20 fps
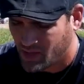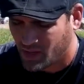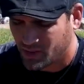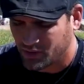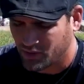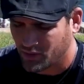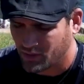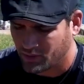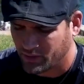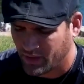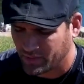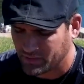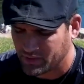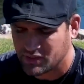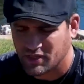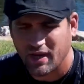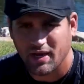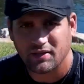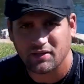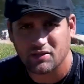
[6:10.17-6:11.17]
and you don't have to
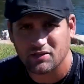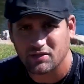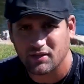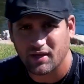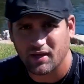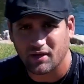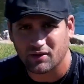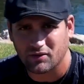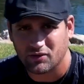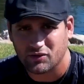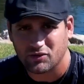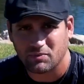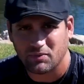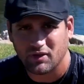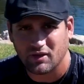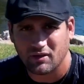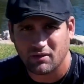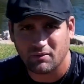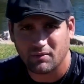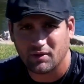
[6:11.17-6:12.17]
tighten this down. You should
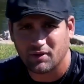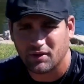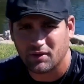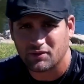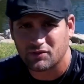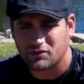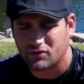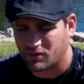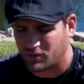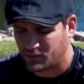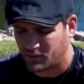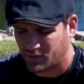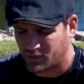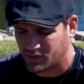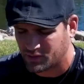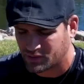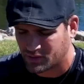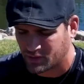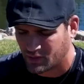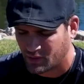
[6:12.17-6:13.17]
be able to unscrew
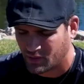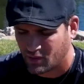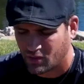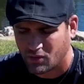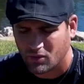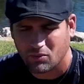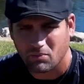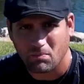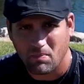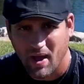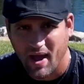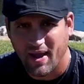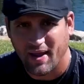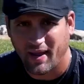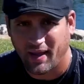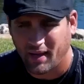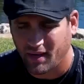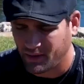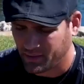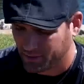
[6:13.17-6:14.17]
this by
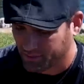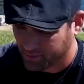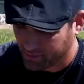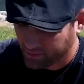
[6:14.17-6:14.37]
hand.